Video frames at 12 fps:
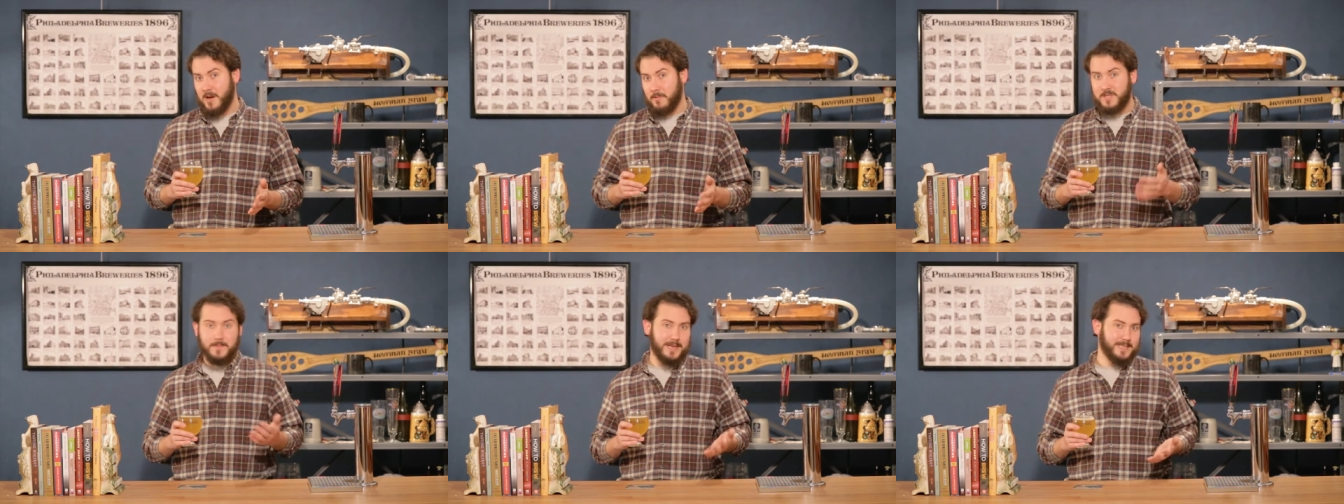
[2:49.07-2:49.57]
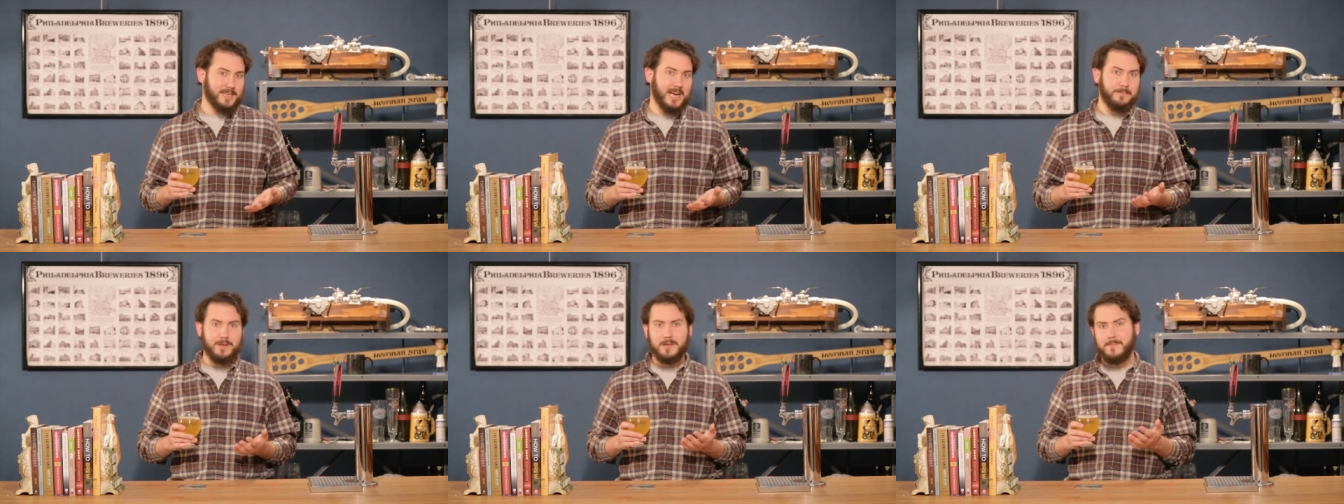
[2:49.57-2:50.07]
which means
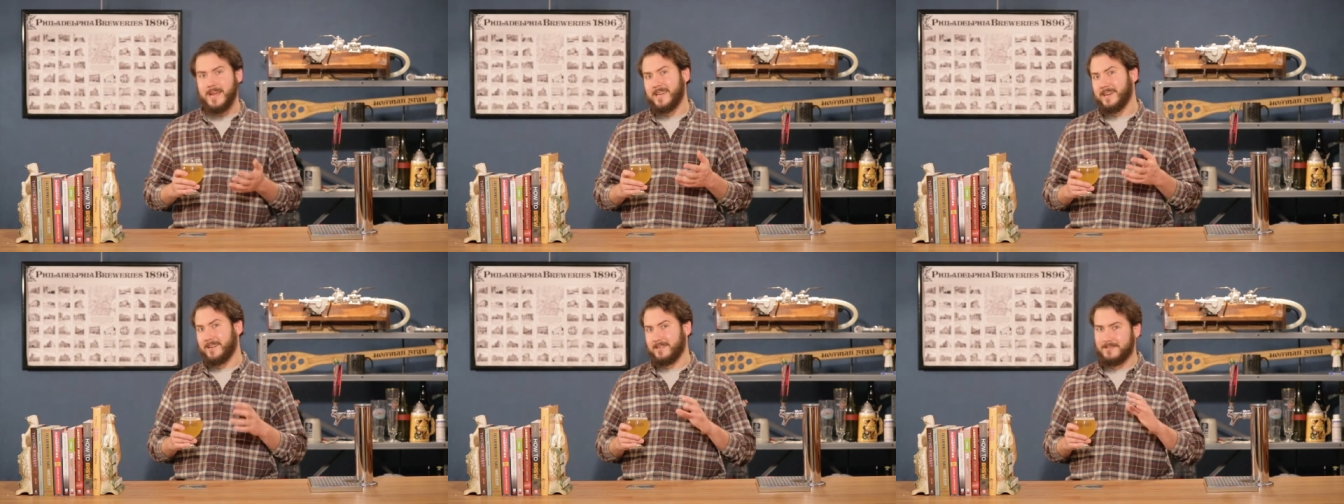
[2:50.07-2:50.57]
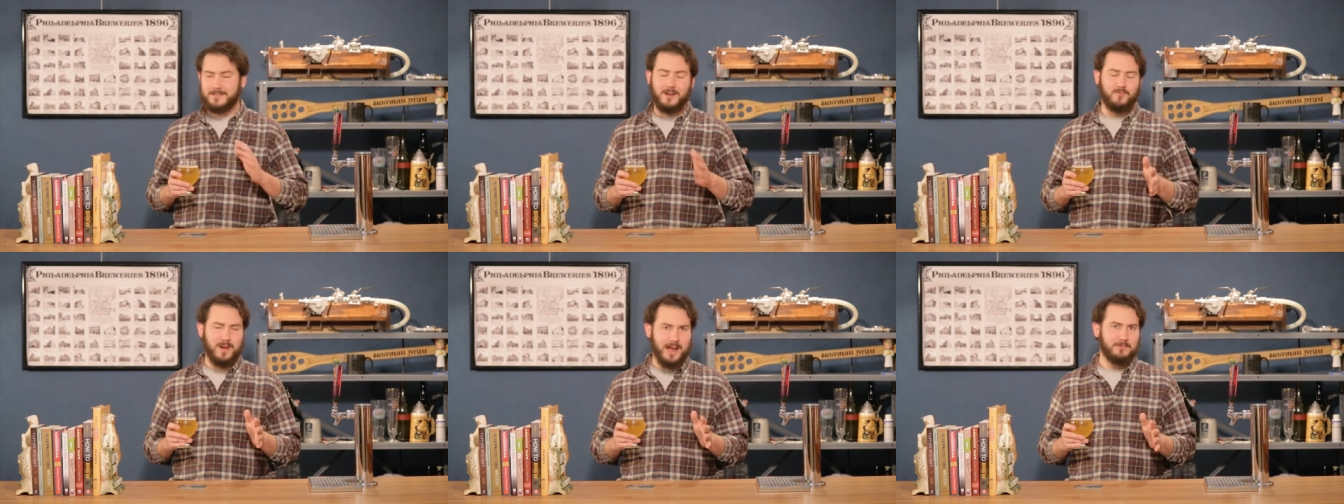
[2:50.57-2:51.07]
I'd be making
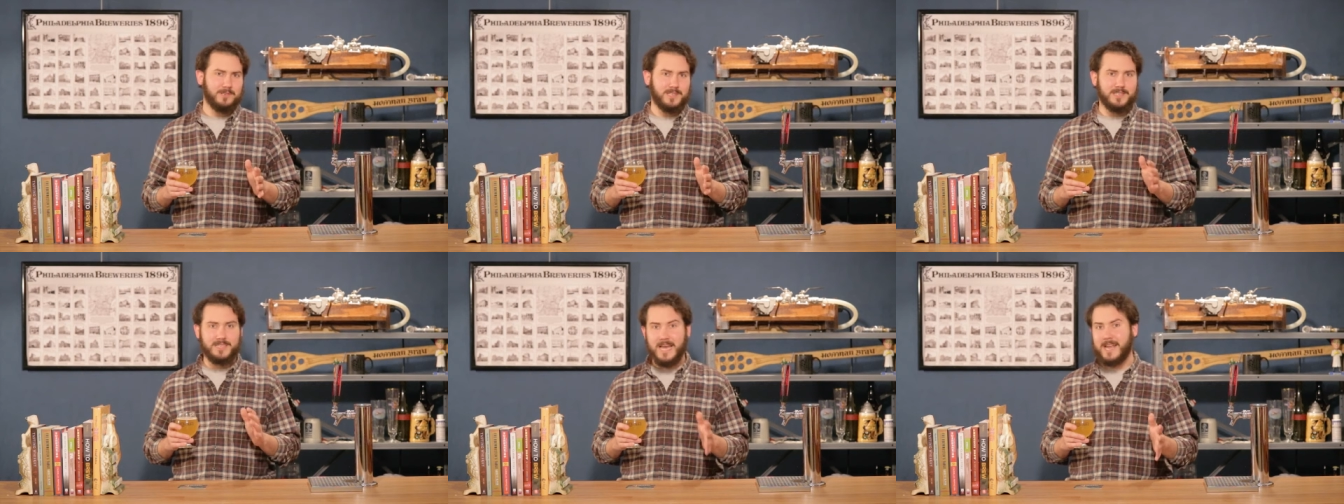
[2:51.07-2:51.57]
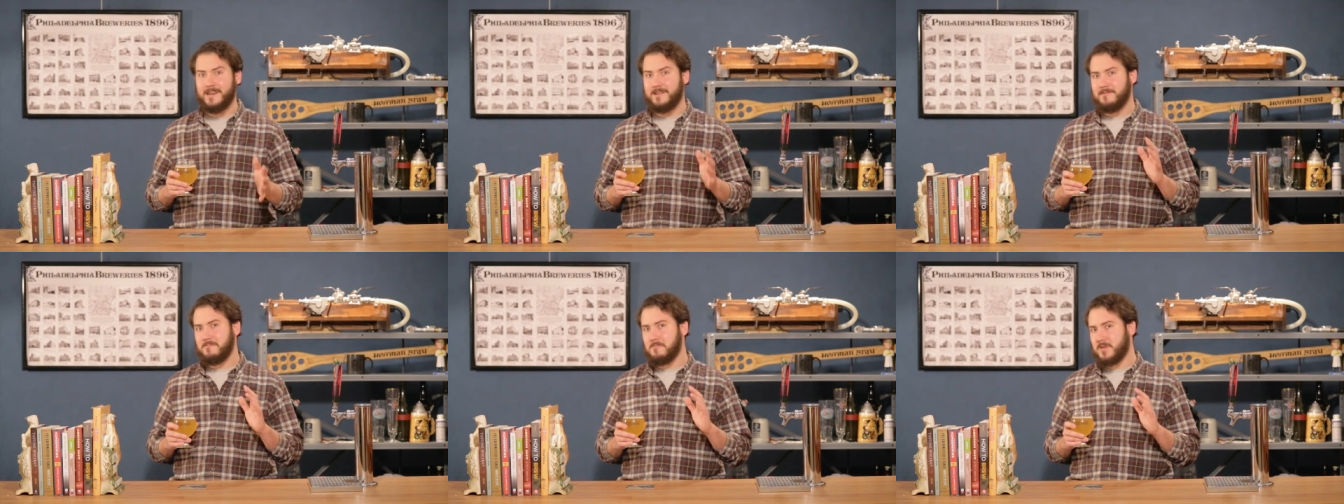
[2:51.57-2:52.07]
around
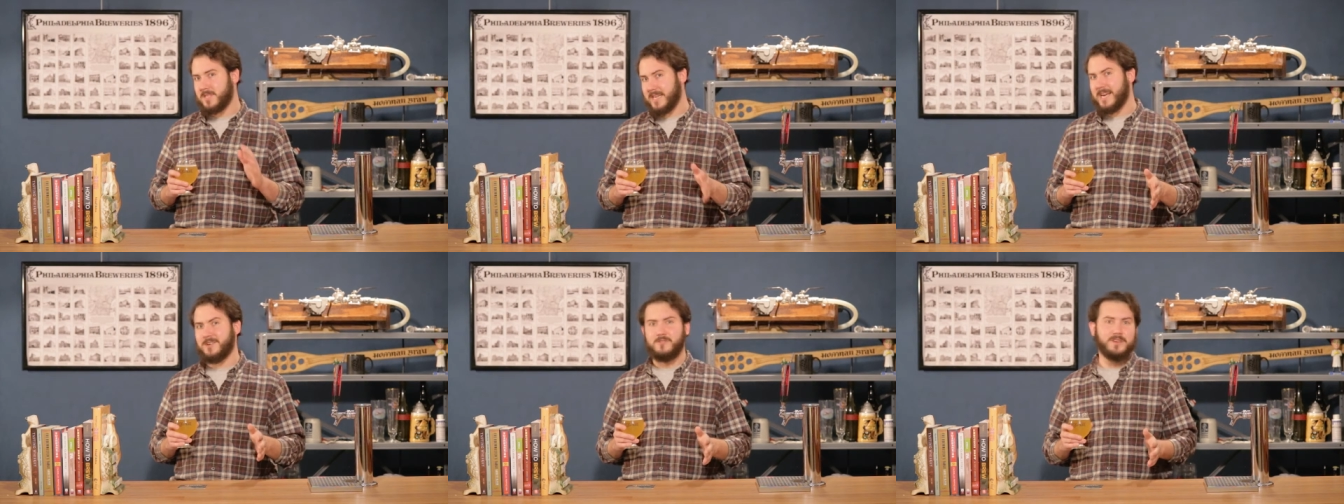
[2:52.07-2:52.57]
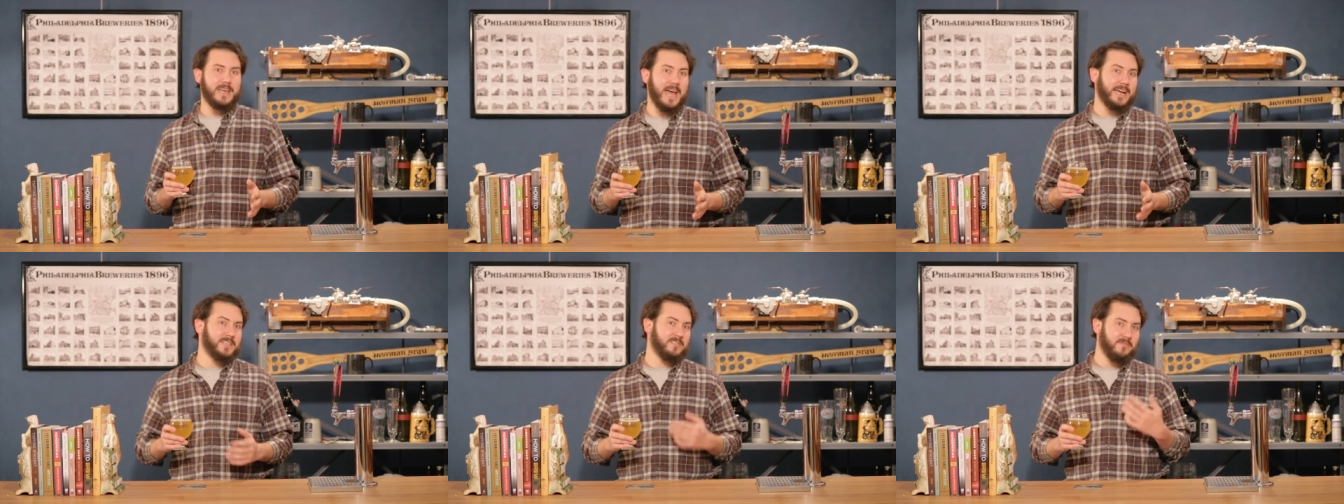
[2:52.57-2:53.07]
10 standard
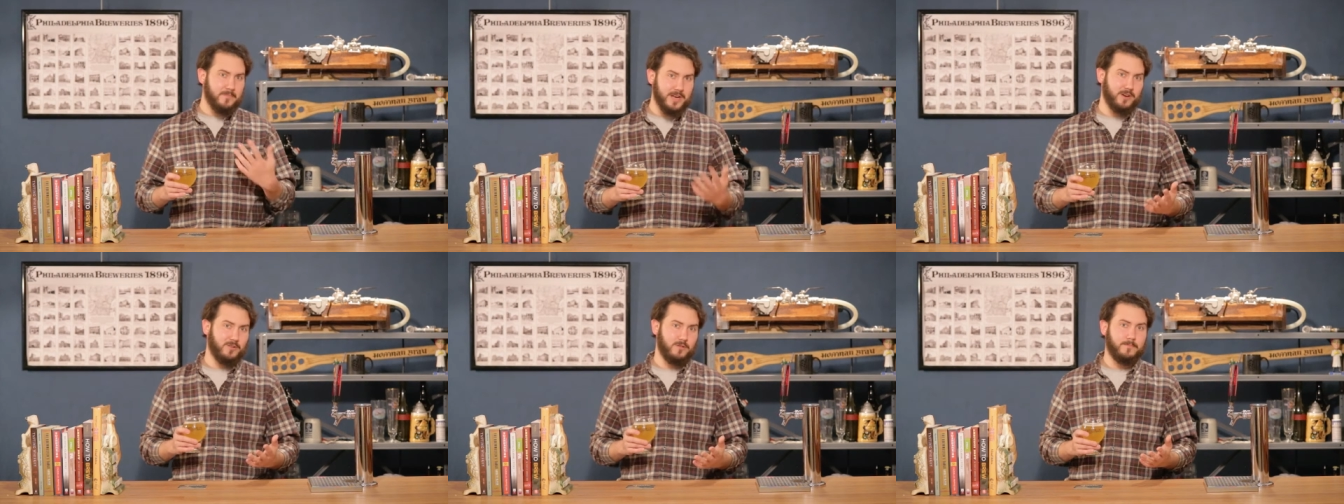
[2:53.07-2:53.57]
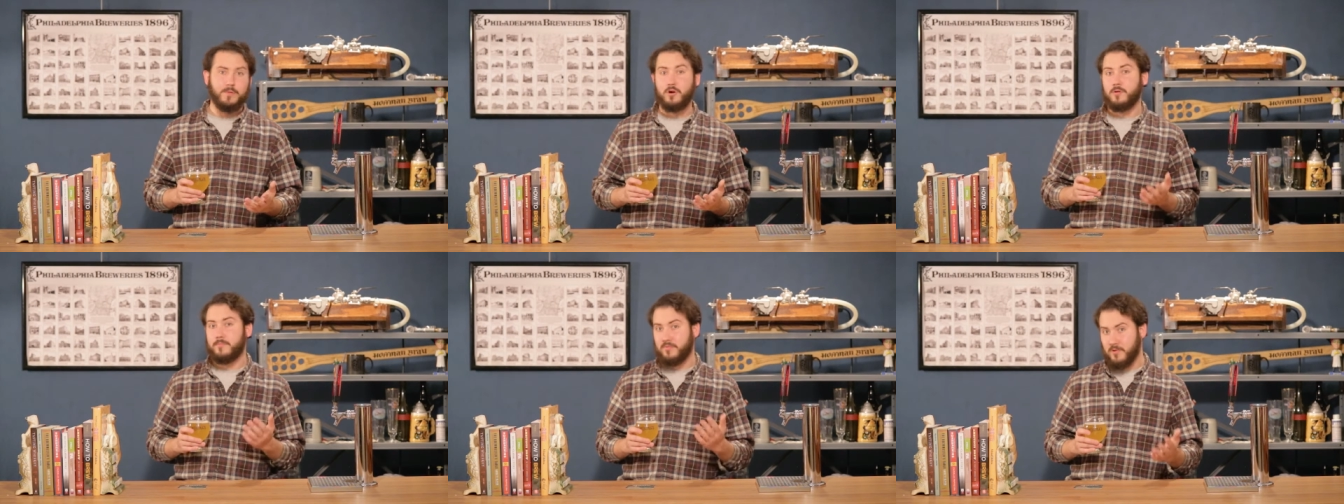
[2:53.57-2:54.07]
kegs of beer
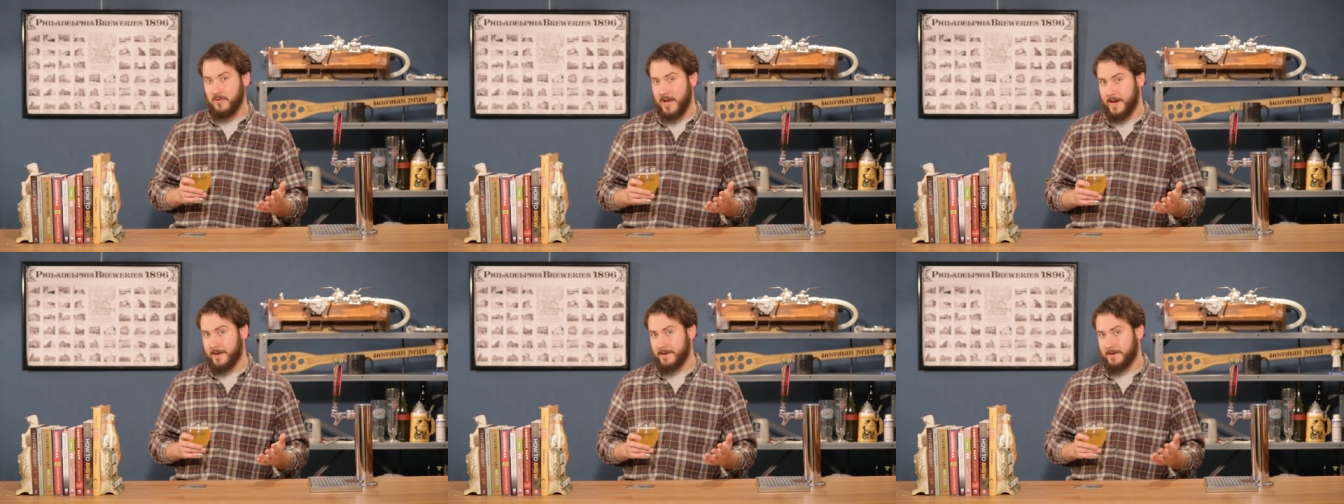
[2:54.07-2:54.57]
per brew day.